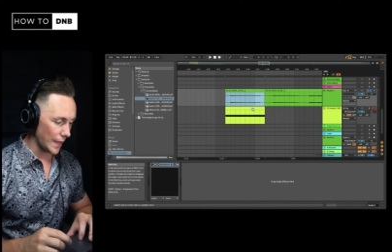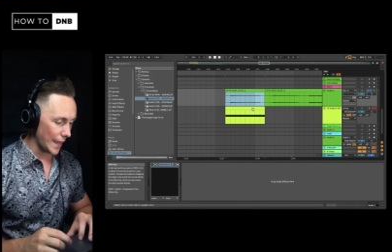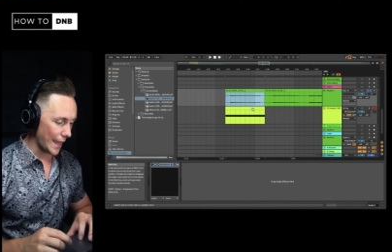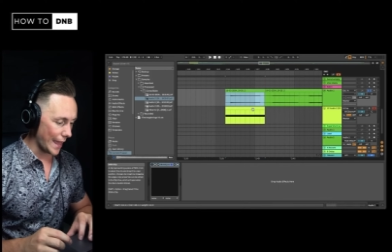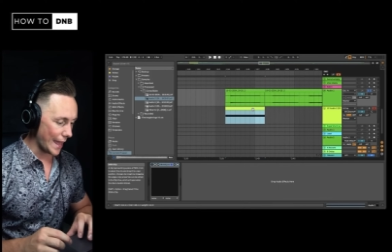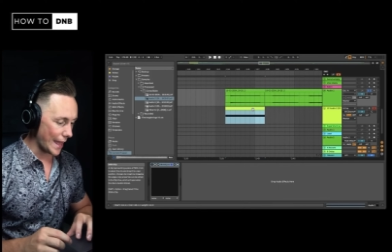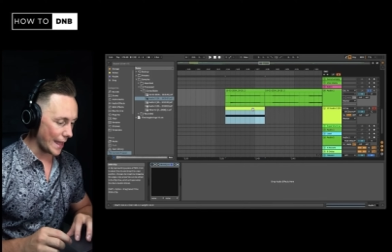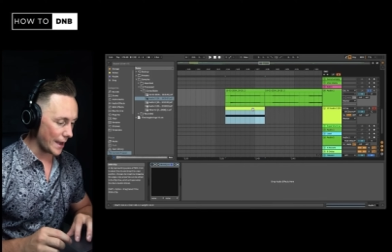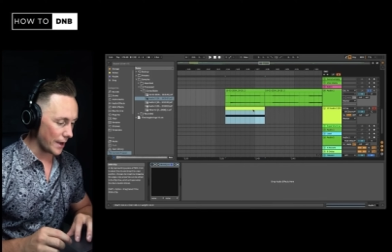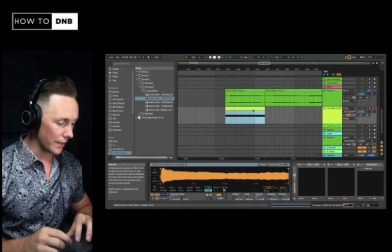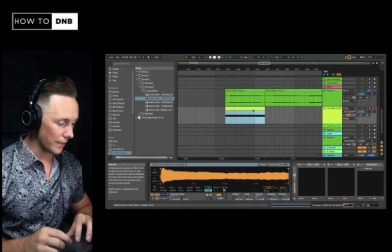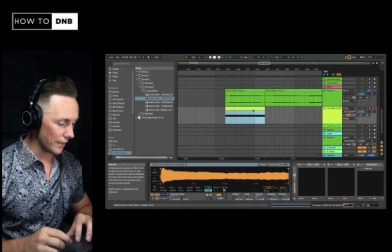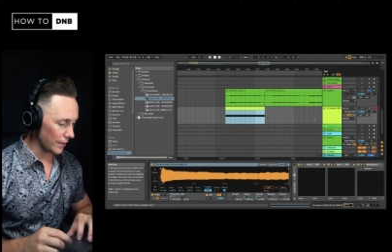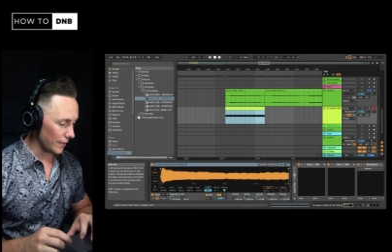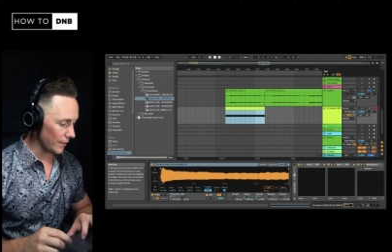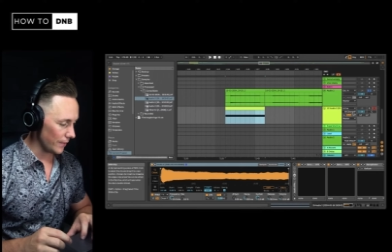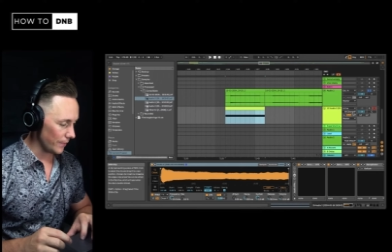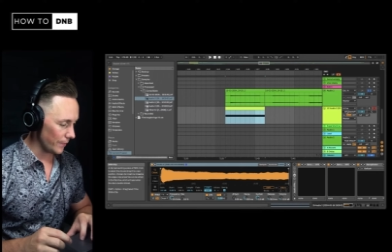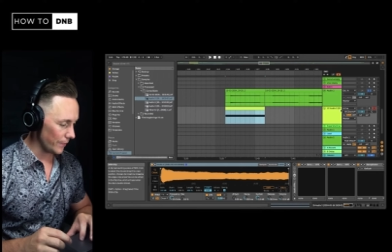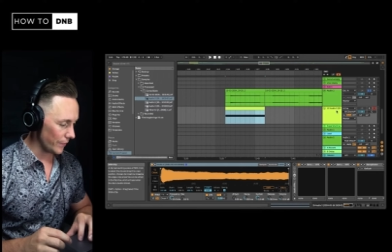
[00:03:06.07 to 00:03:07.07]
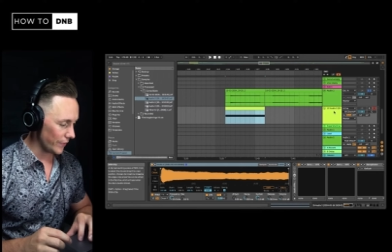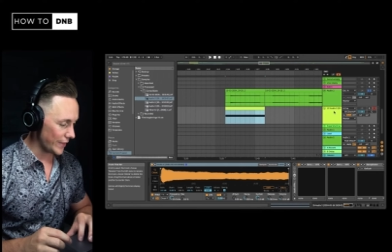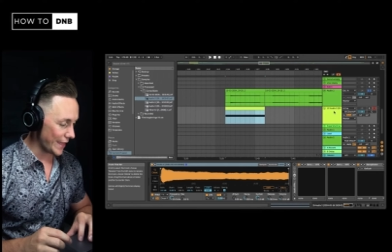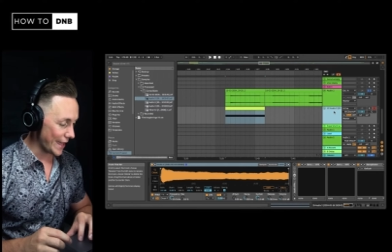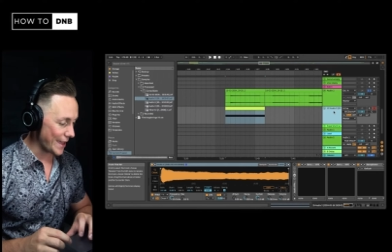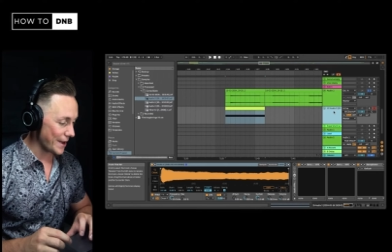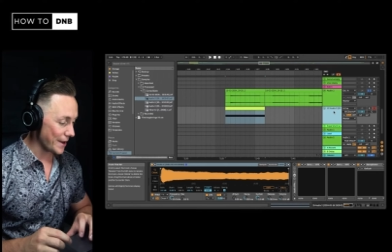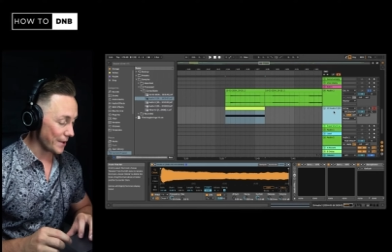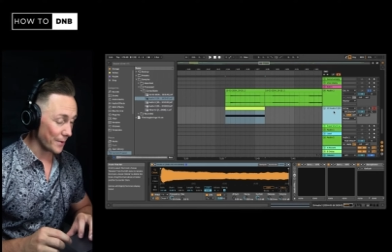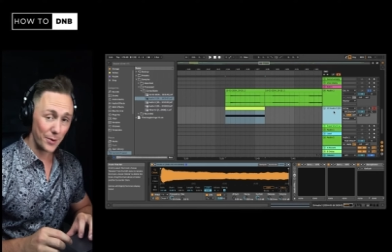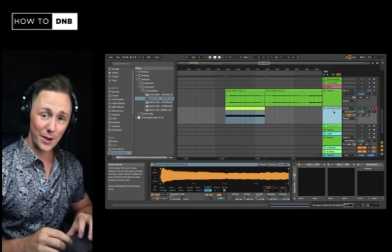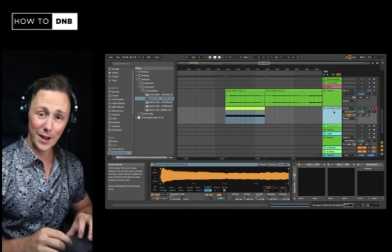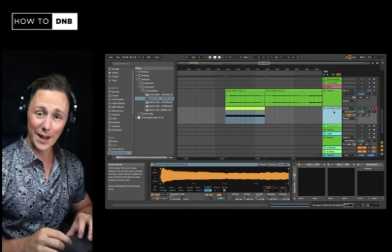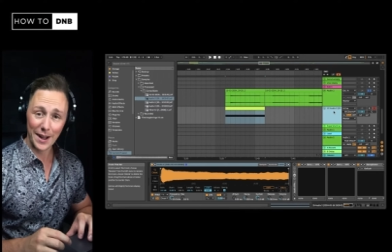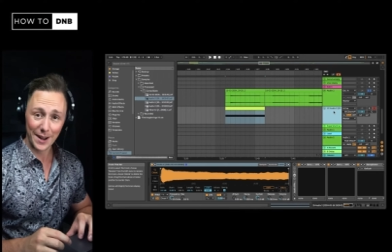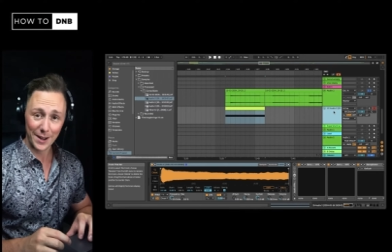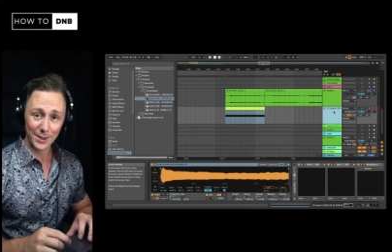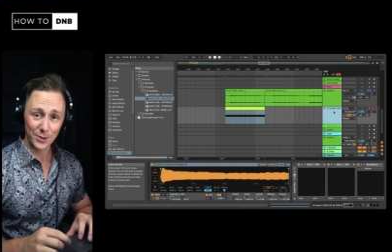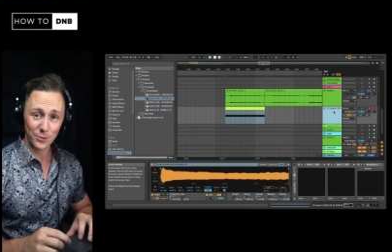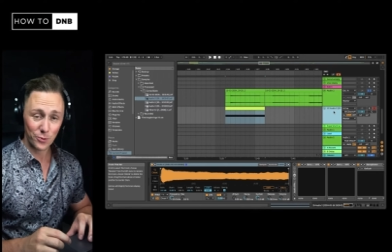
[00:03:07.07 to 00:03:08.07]
And then
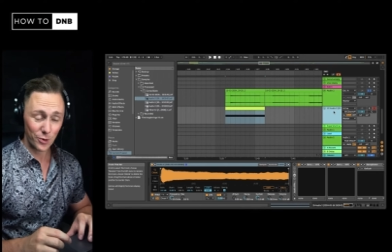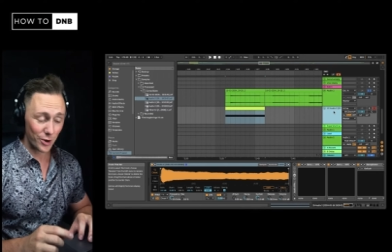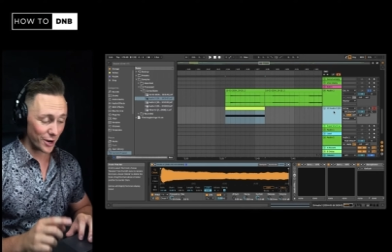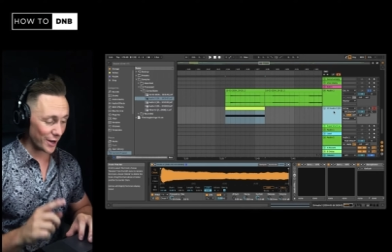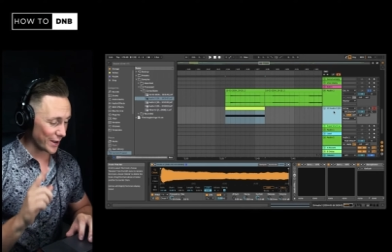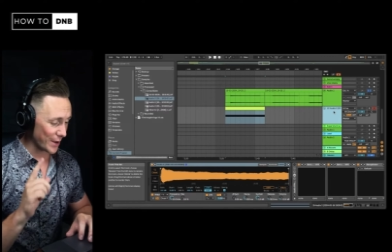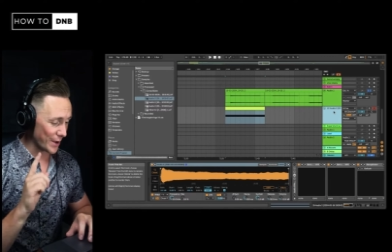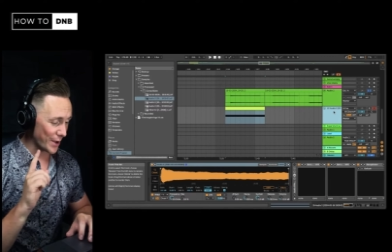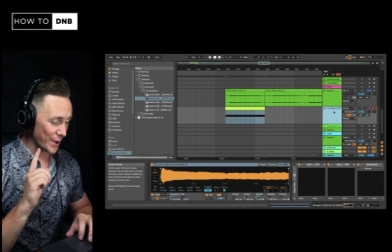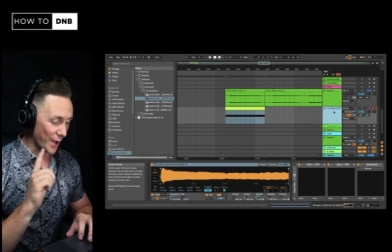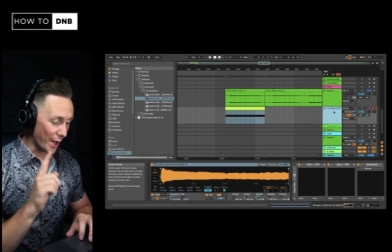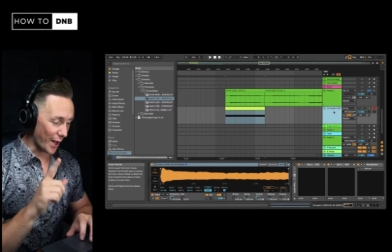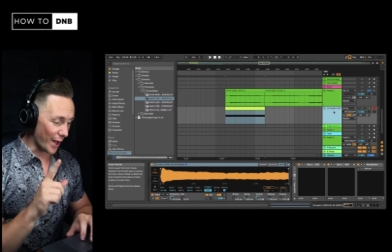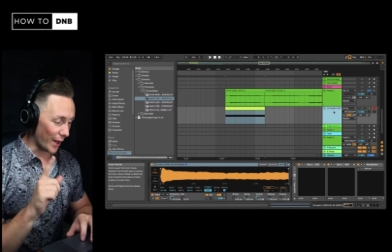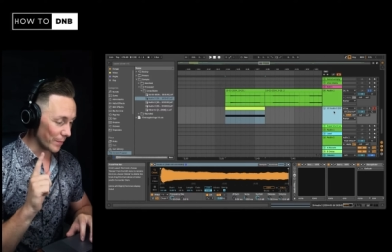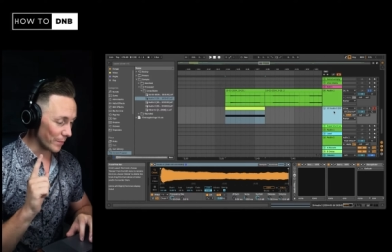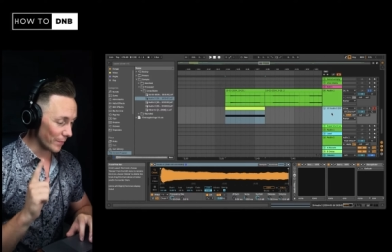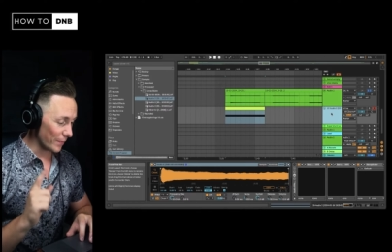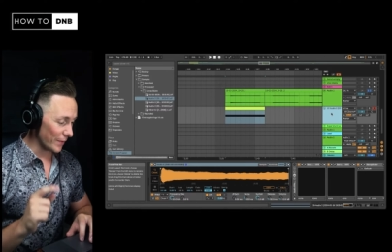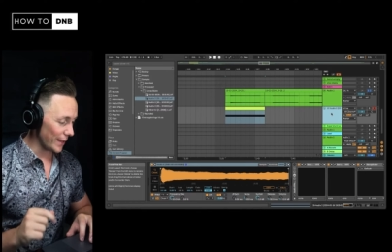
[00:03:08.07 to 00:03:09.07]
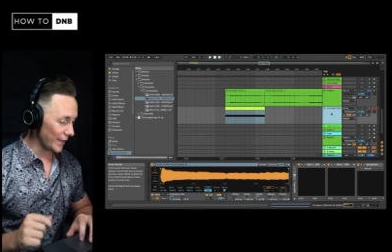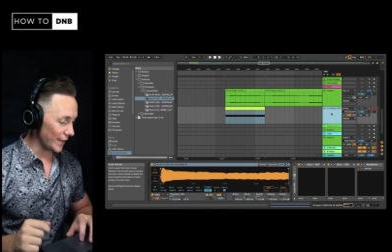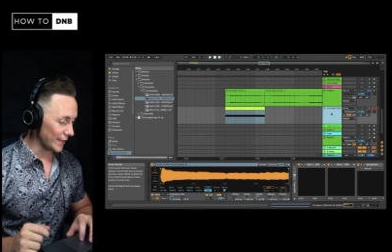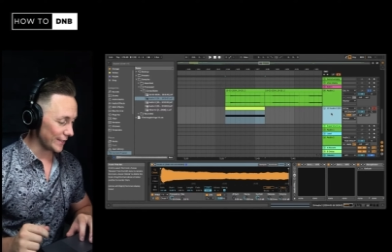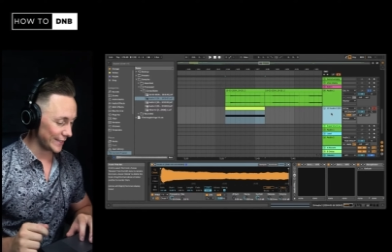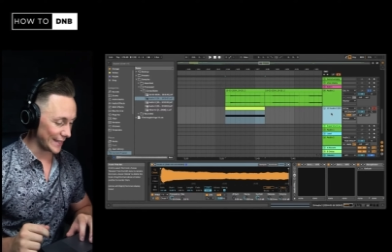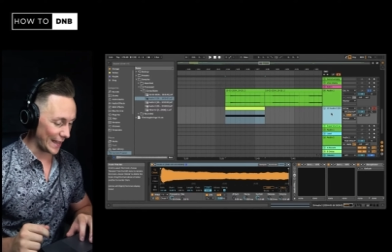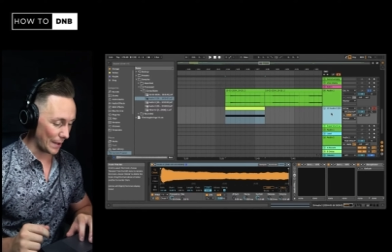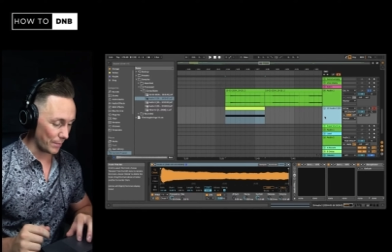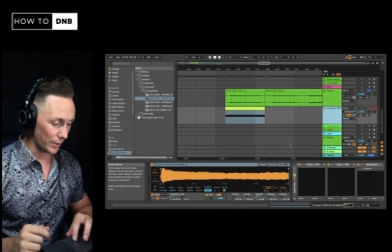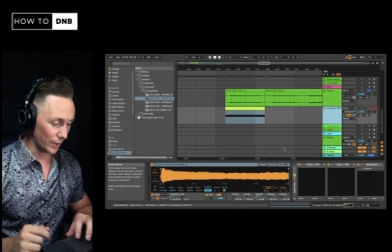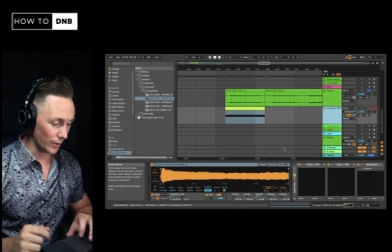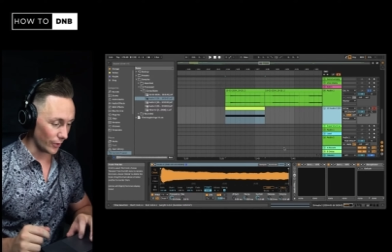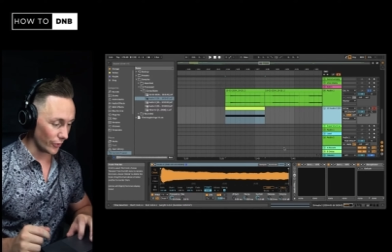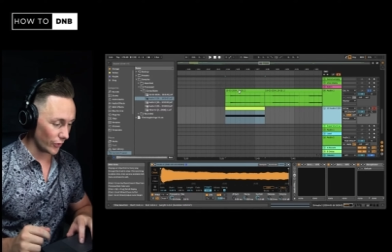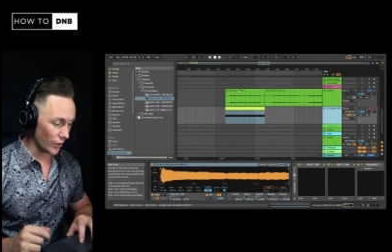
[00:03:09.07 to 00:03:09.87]
I got to work on a sampler.